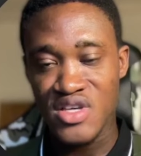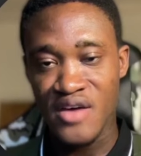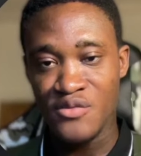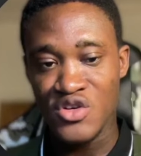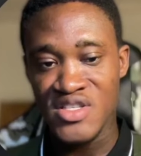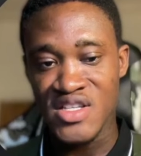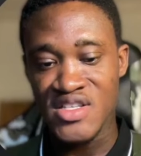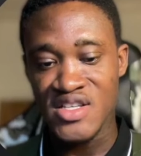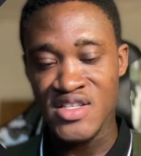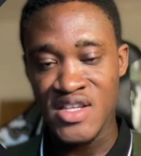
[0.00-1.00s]
I'm not setting the
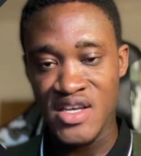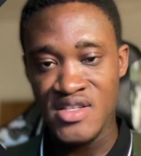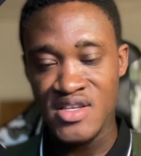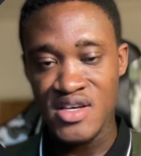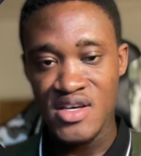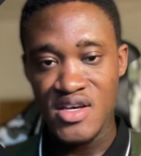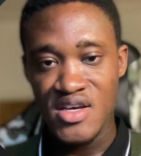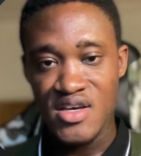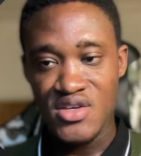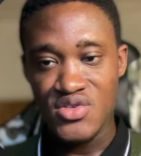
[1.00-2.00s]
state.
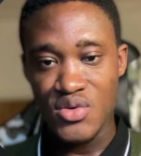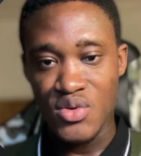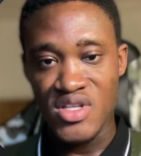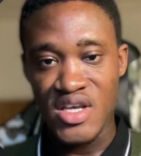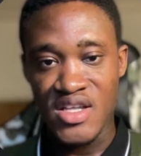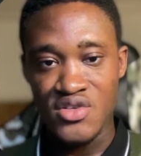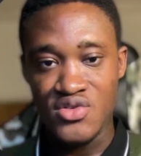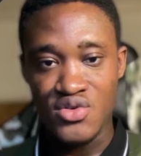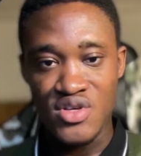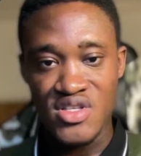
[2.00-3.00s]
So what I need to do
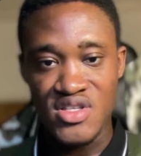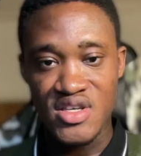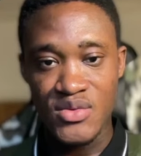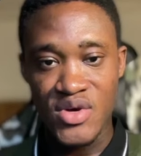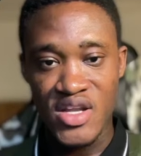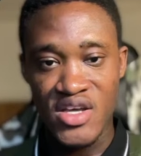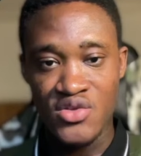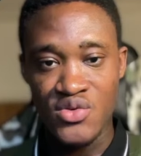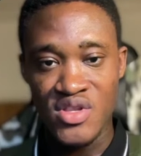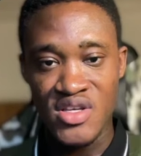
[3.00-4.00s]
is, when I do
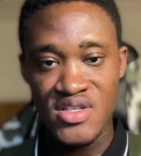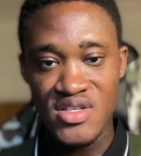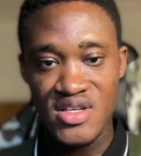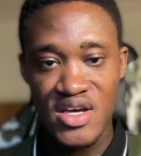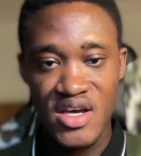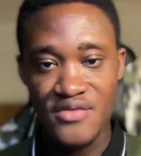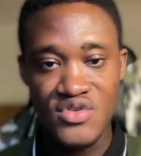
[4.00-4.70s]
this, I have to